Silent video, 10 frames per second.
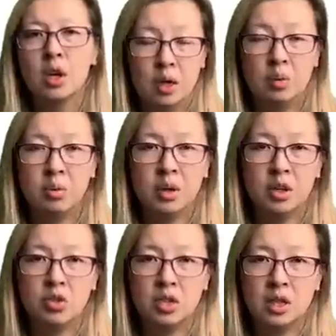It will be
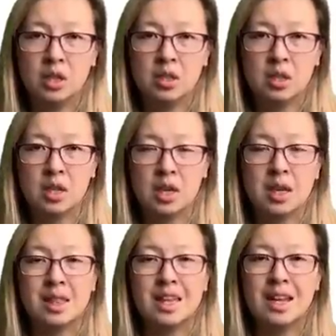interesting to
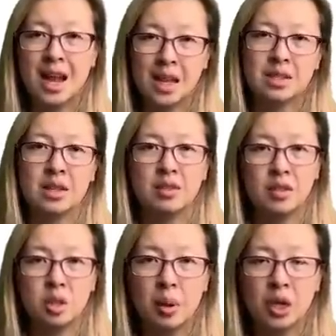see the next set of
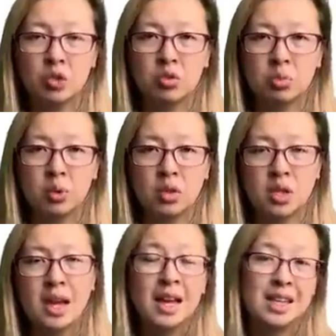inspection reports
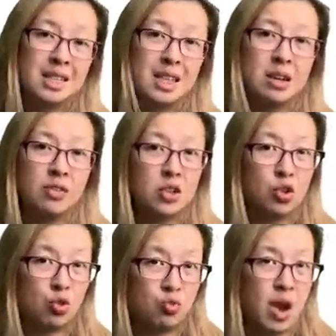to see if this
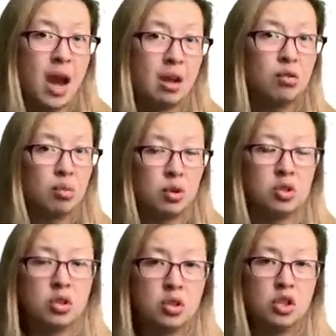threat of
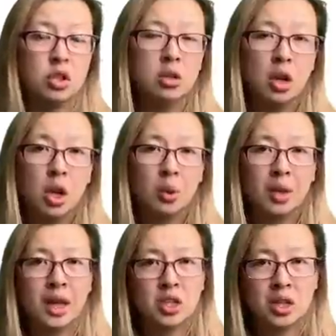prosecution will
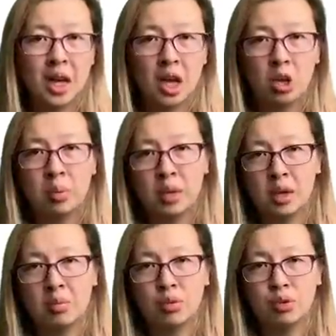actually help
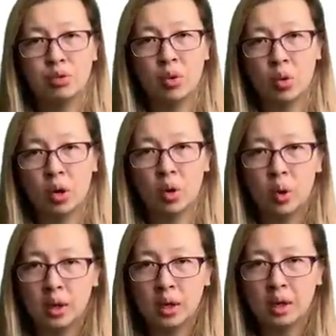improve audit
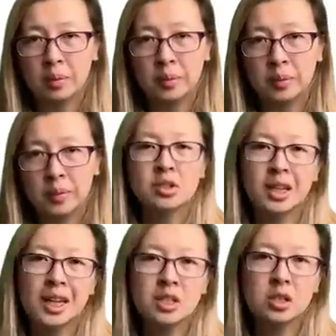quality. So
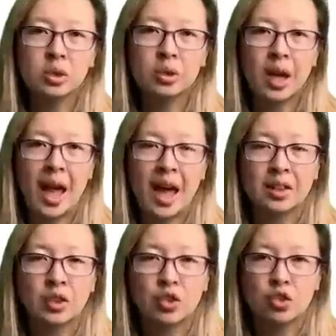let's look
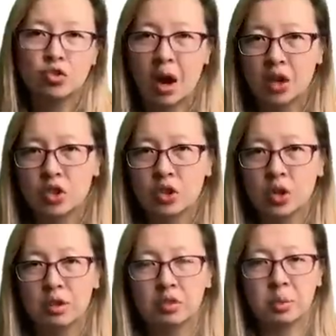at the structure
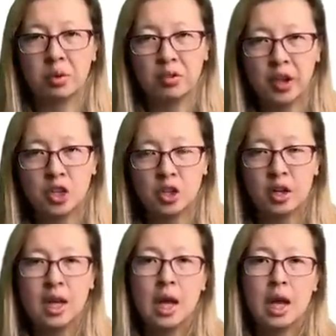of the profession.
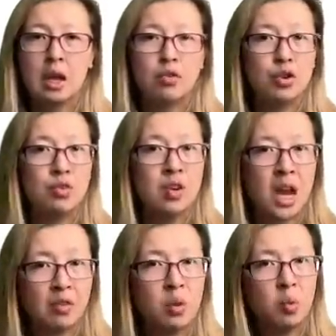If you've
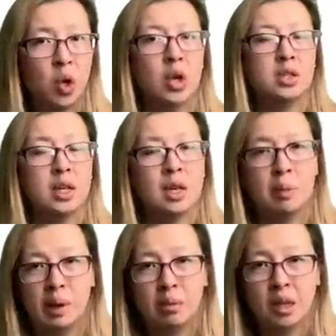never worked in a
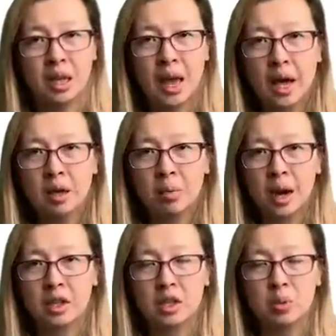public accounting
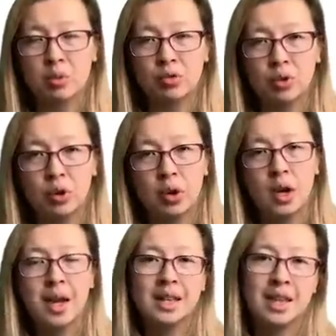practice before,
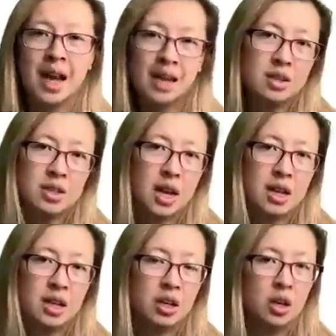then
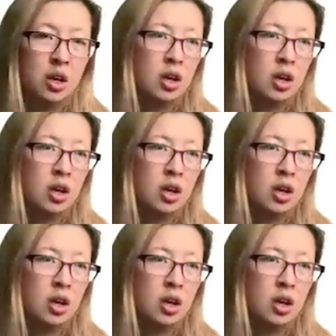understanding